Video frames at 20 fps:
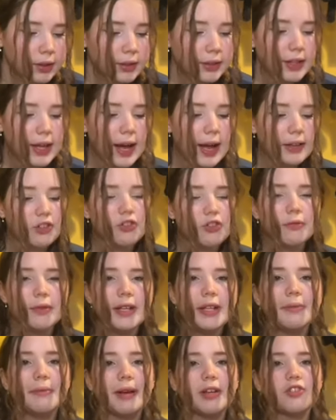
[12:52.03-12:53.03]
Yeah, she
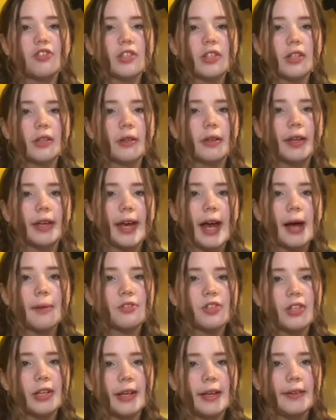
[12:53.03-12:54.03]
really manages to
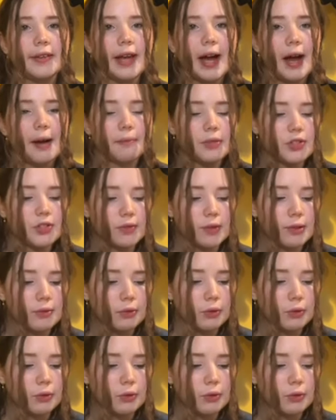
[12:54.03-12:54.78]
encapsulate the atmosphere